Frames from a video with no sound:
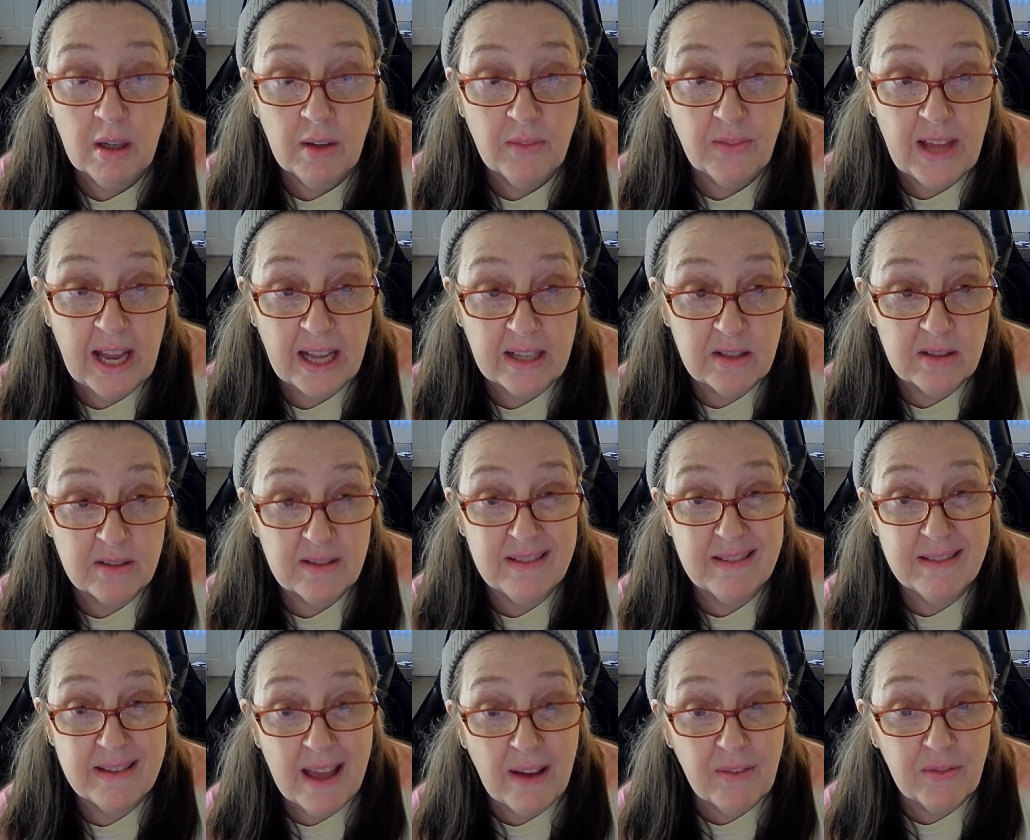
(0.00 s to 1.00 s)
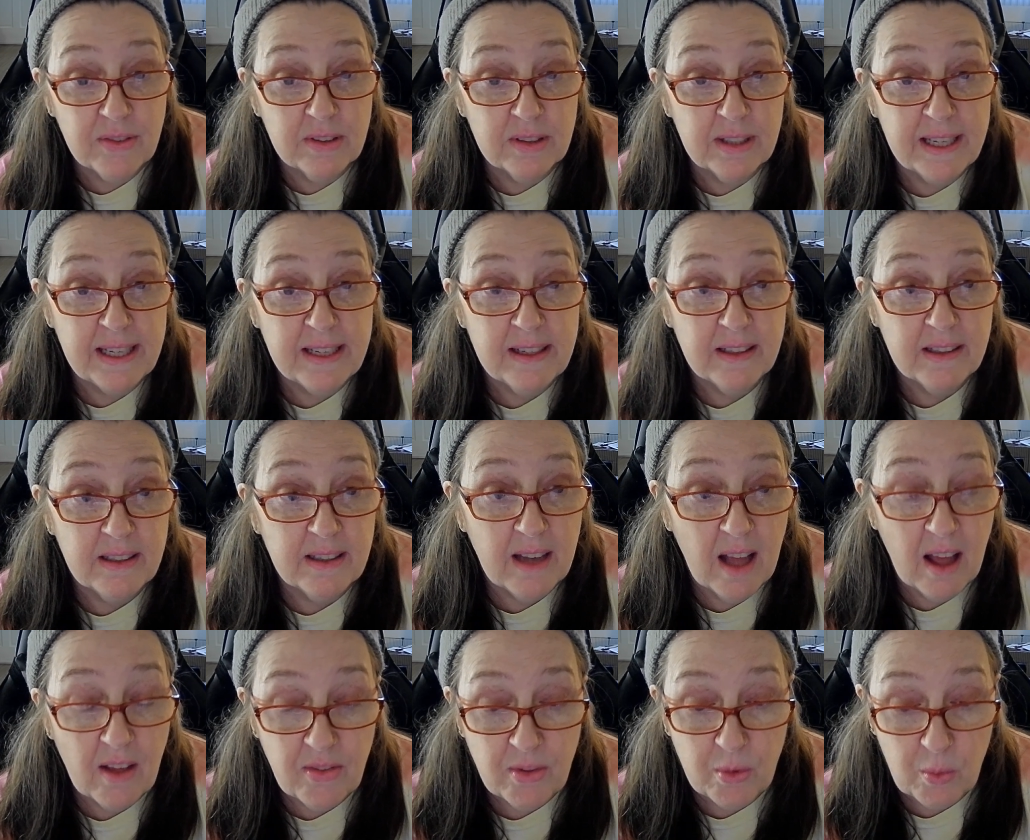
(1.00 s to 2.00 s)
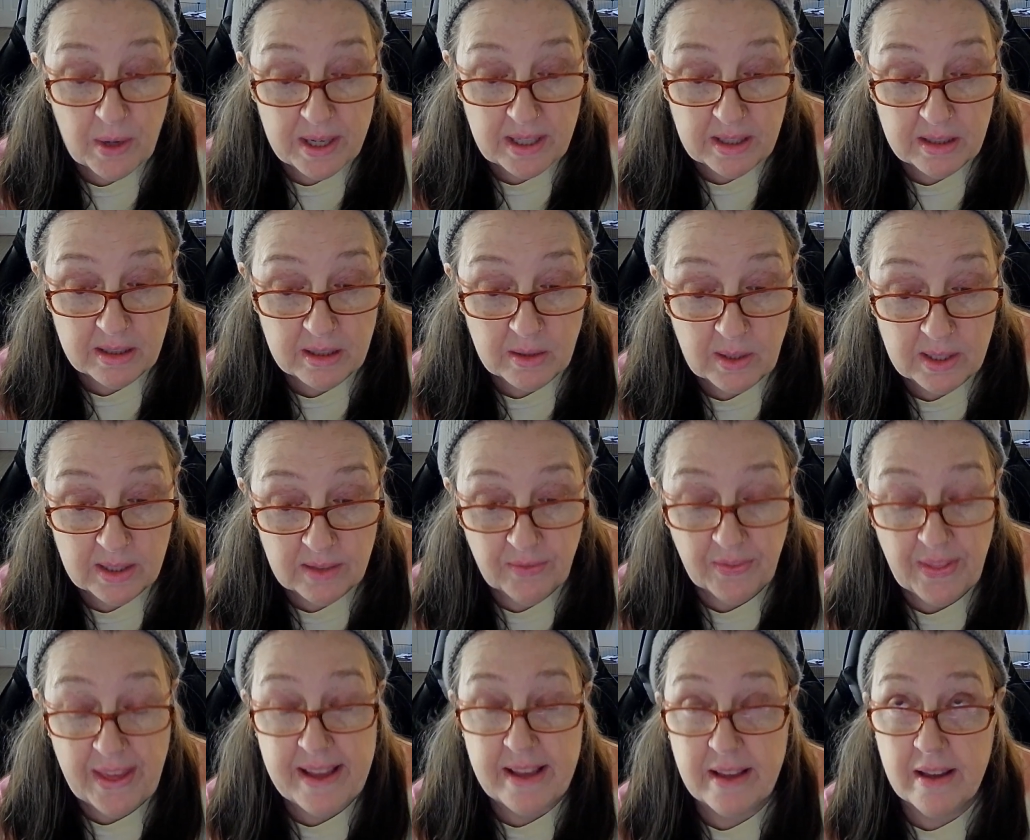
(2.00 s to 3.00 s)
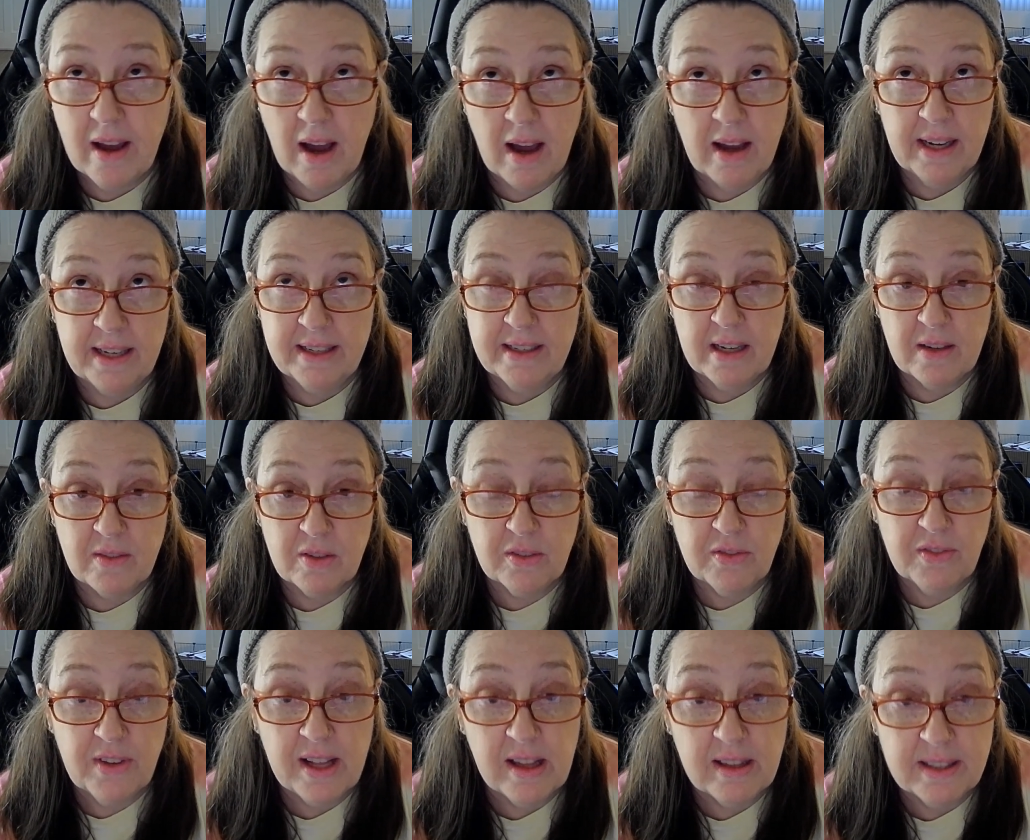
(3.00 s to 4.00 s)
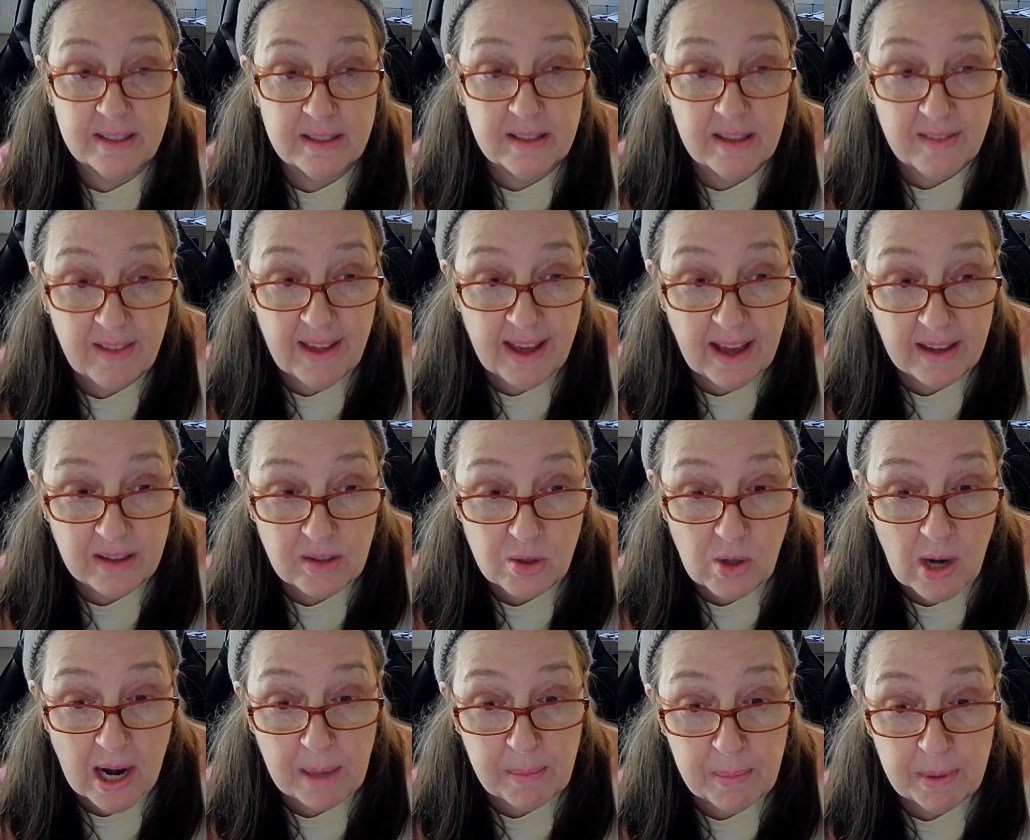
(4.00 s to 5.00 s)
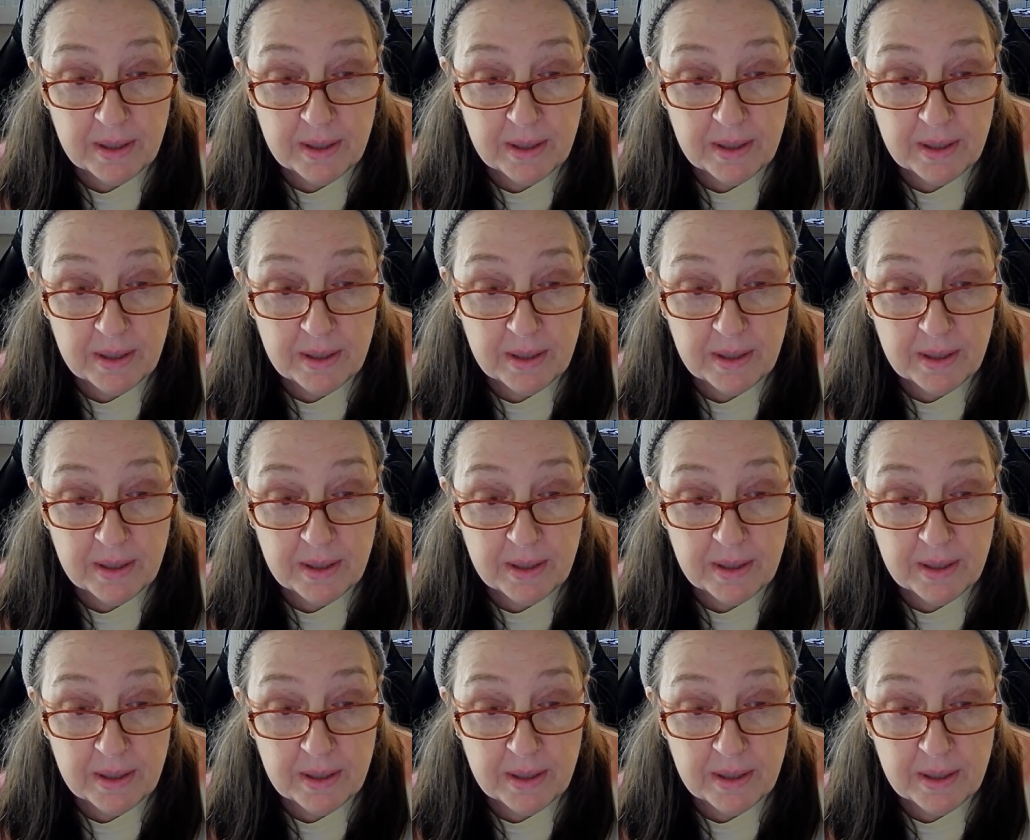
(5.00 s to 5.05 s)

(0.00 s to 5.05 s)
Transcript: That's definitely not the way to do it. Thank God I never fell into that trap.